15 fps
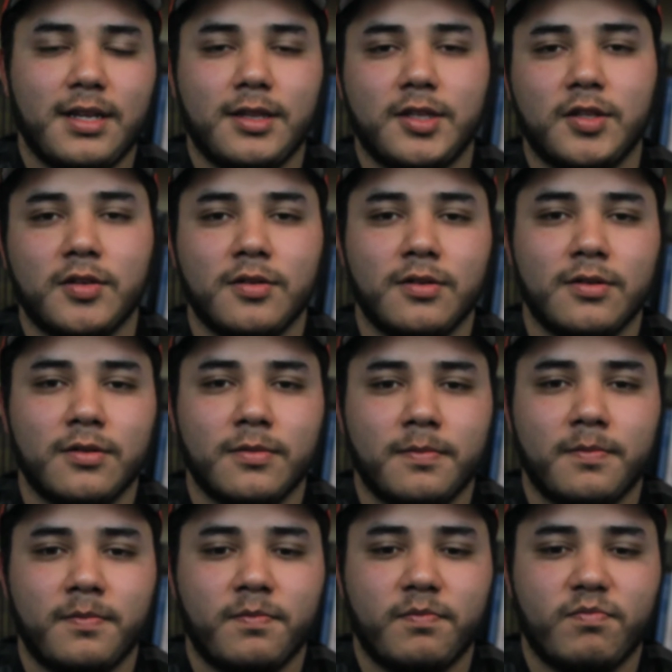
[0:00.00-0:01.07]
into
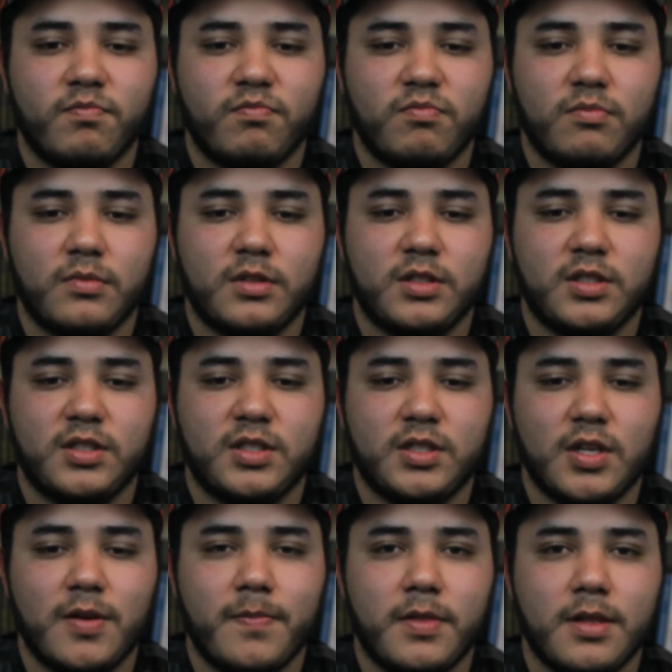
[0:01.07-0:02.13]

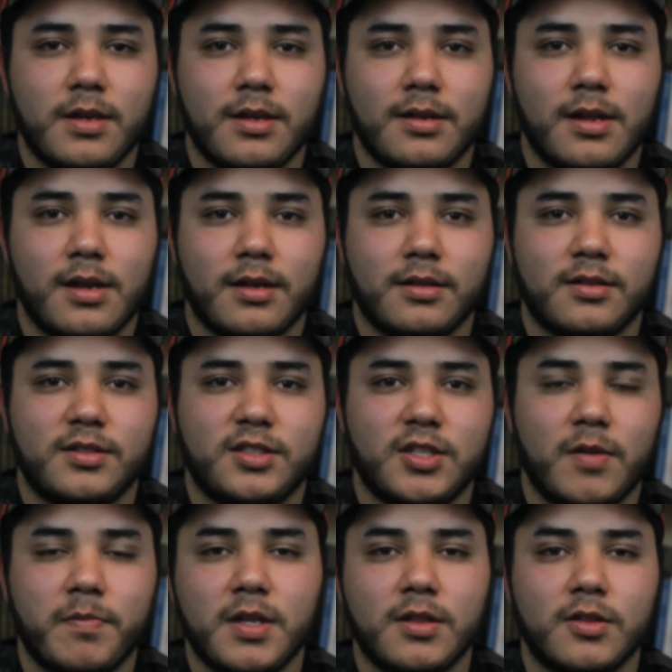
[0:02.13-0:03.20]
something
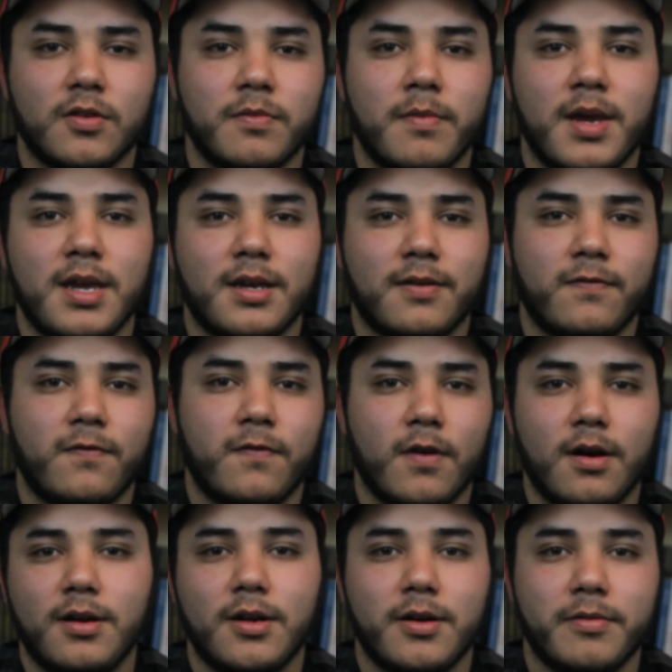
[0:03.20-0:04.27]
to make
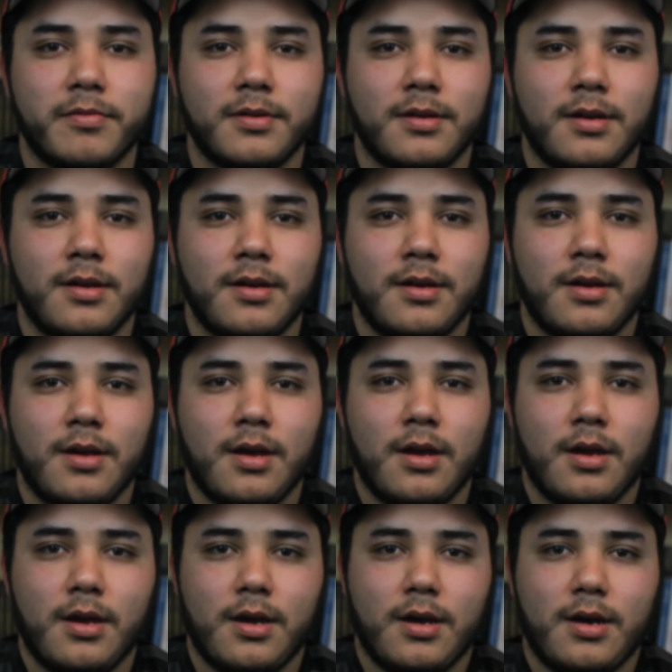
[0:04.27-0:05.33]
fun of.
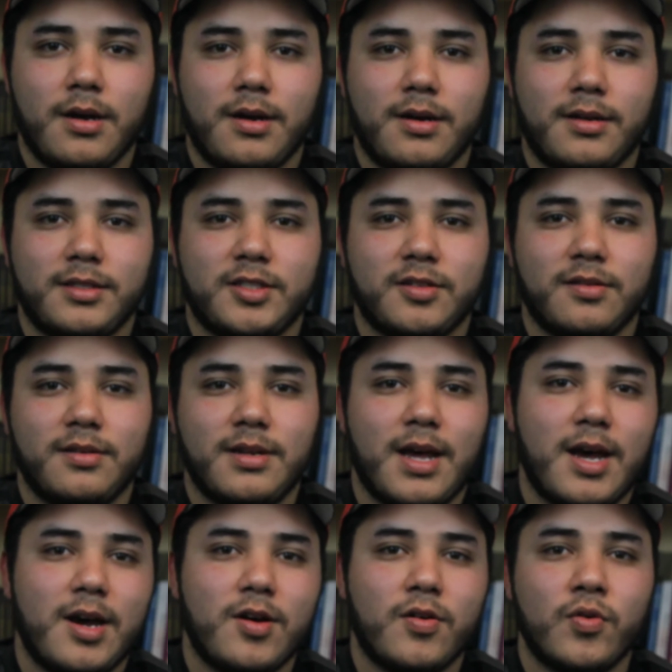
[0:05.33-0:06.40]
So
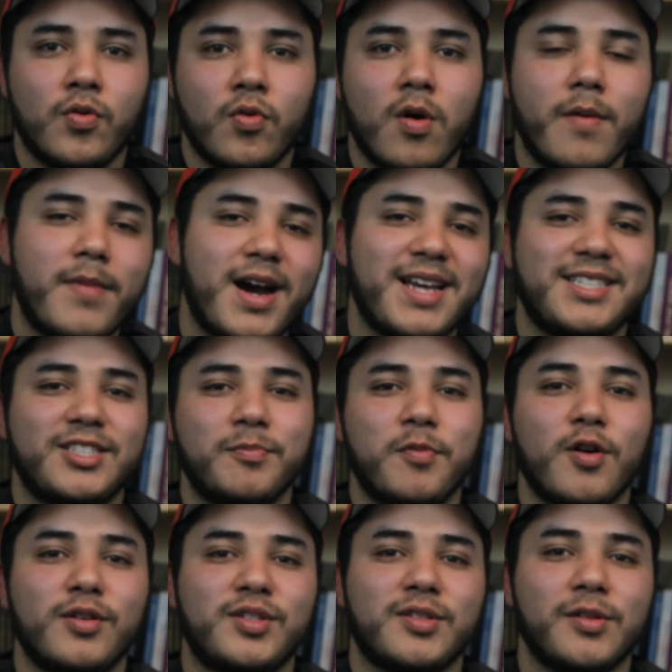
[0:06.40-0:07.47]
now who am I
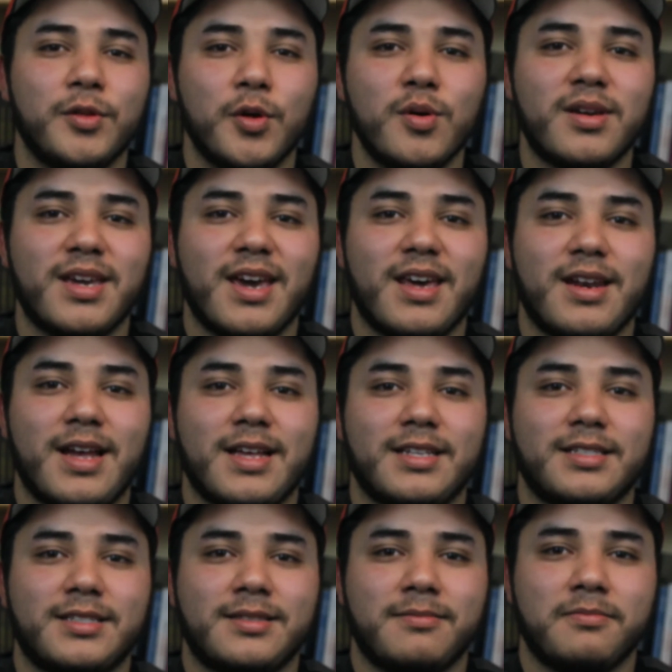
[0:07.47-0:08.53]
supposed to look at
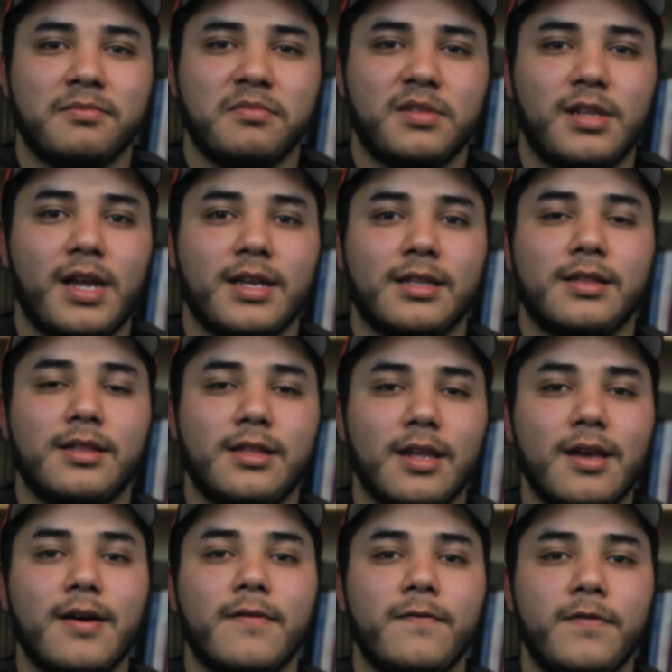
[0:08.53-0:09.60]
as like
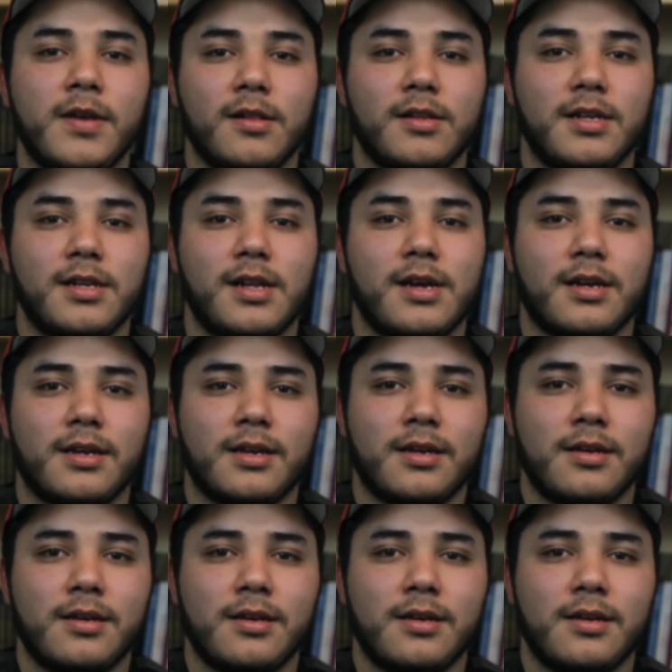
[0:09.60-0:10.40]
the villain? Like,